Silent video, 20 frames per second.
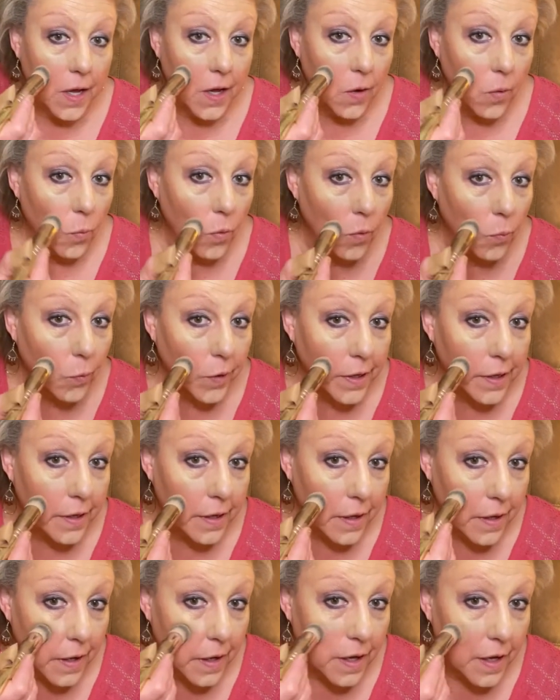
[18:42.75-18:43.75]
what we
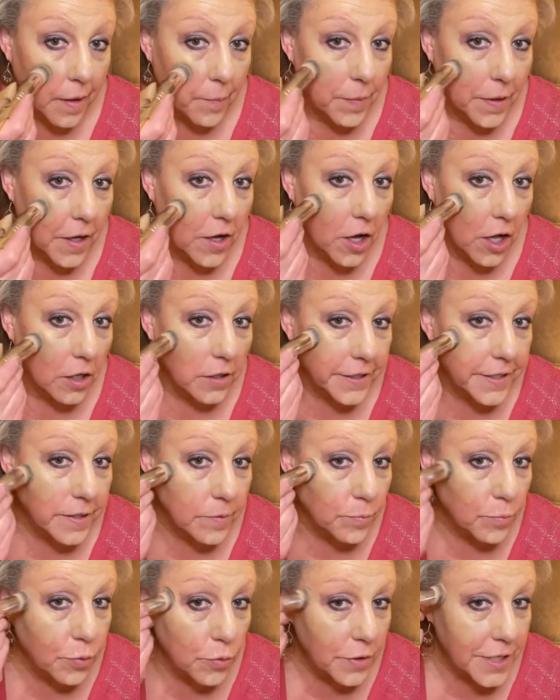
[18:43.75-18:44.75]
have been calling a
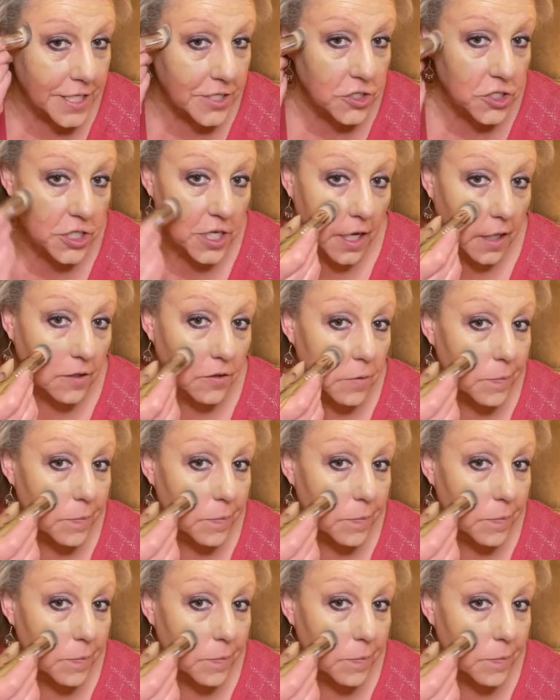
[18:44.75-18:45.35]
bridge color,